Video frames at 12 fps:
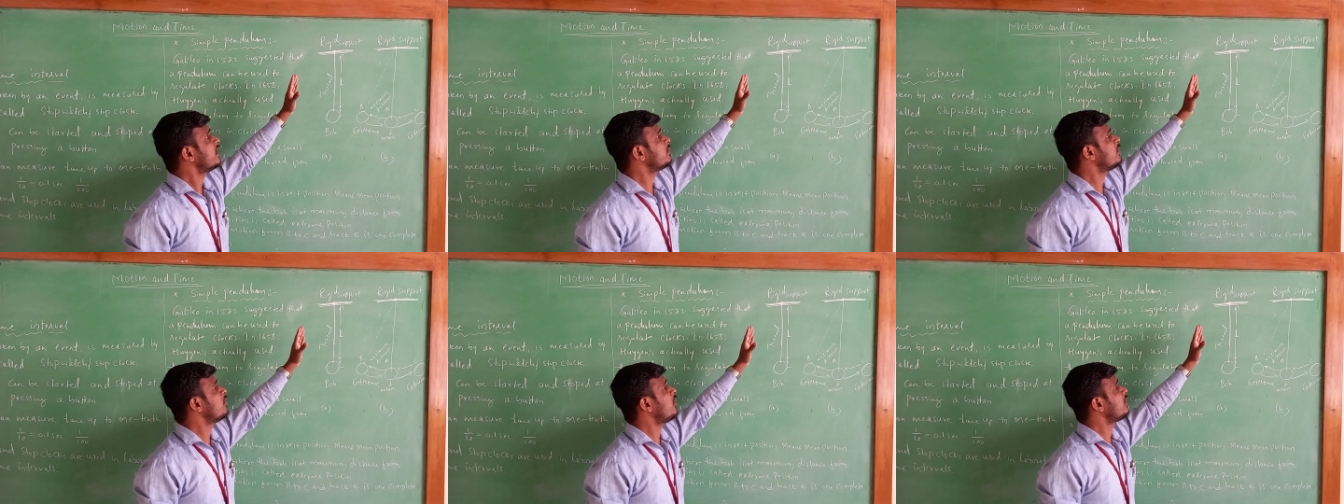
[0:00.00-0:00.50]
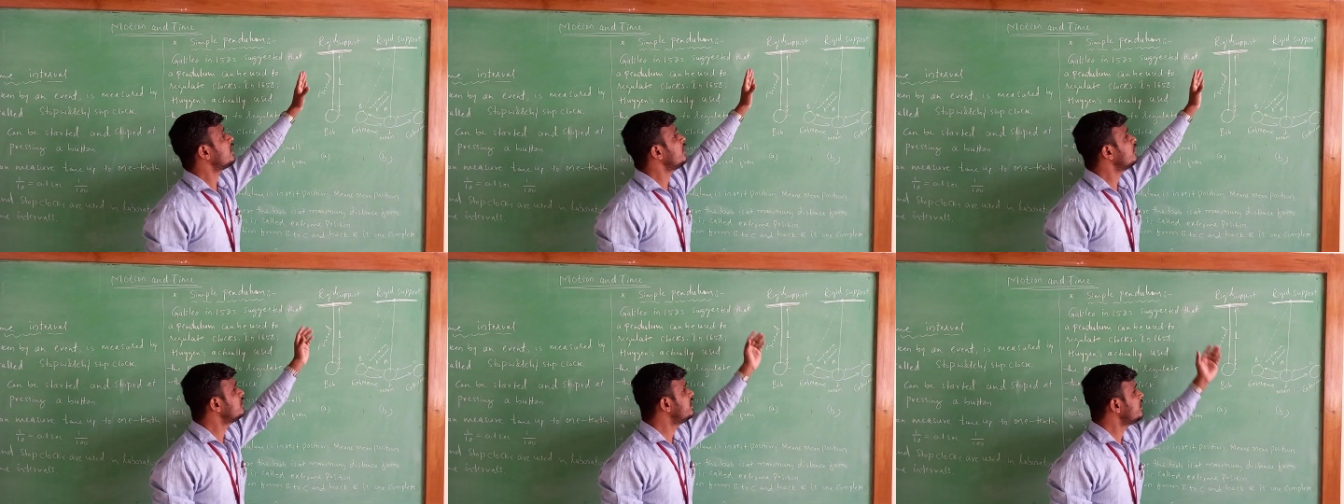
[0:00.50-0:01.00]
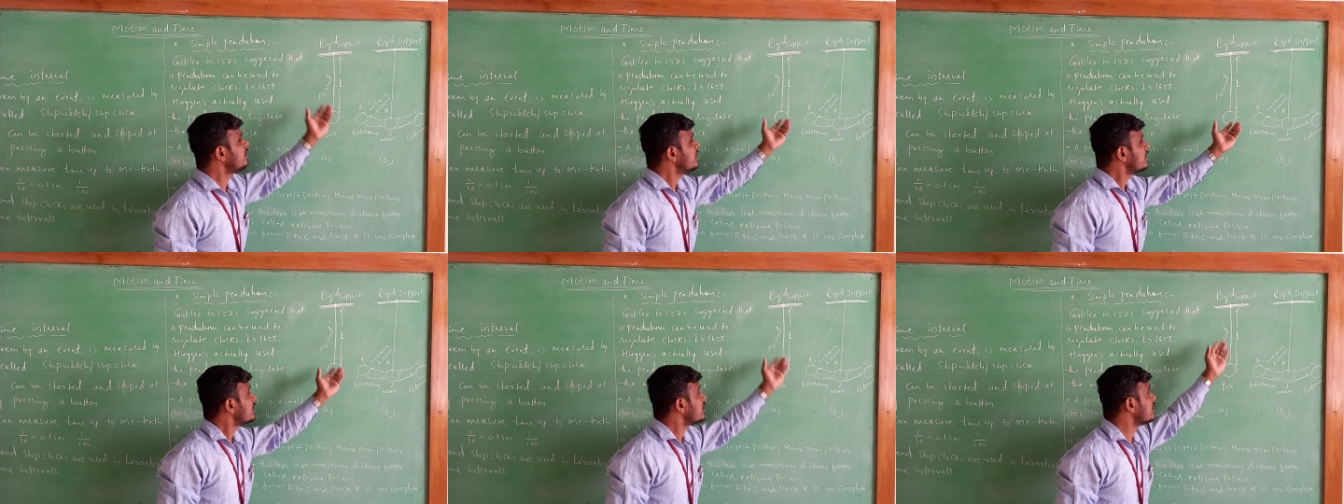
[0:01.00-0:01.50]
will not leave
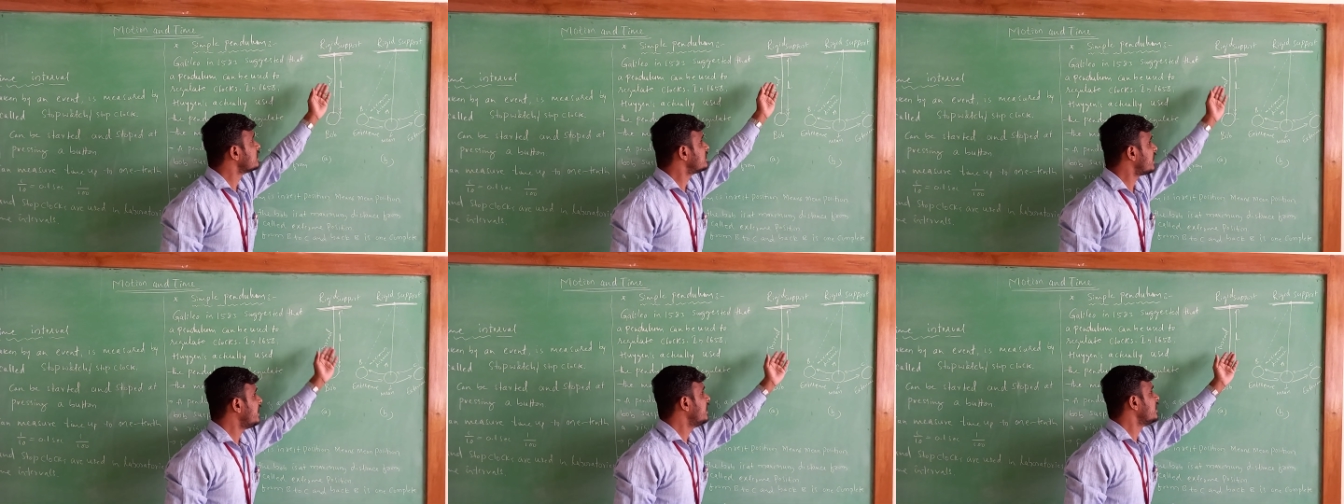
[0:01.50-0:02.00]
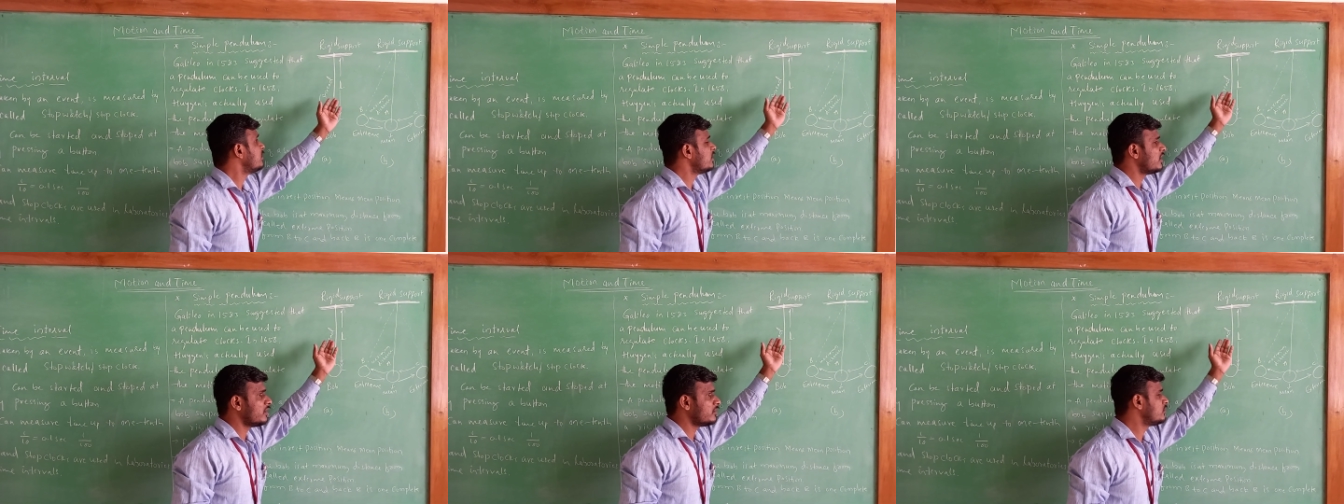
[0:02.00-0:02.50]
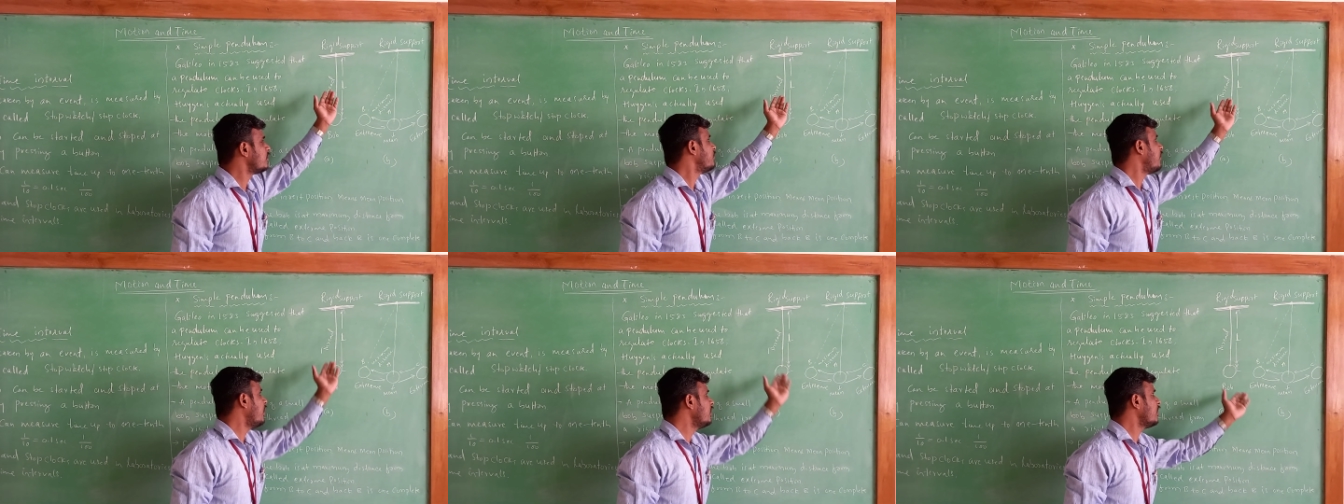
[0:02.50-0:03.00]
the thread to
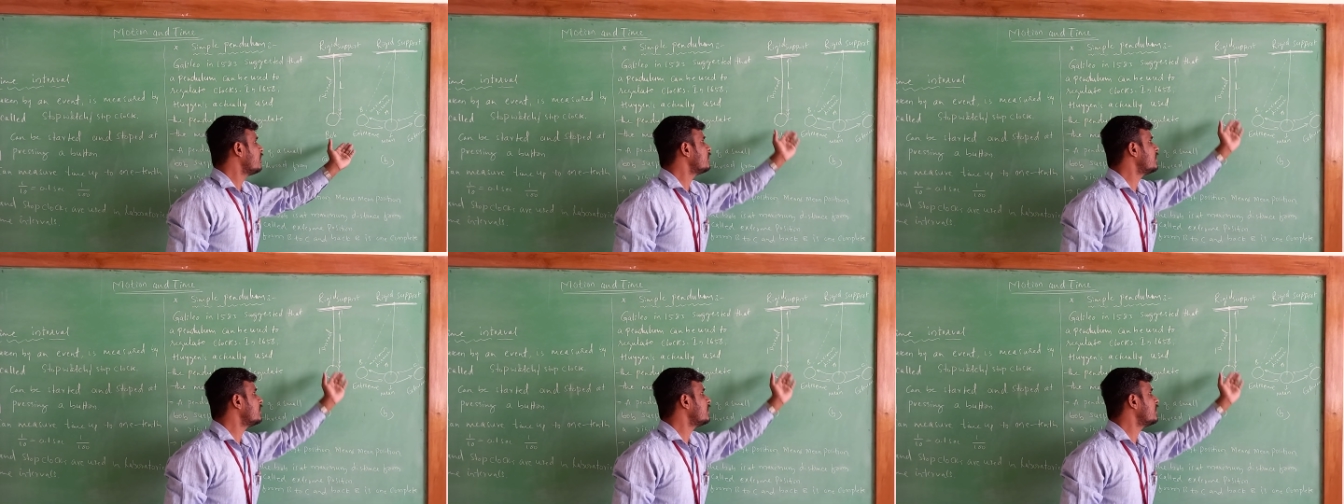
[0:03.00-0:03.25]
fall down.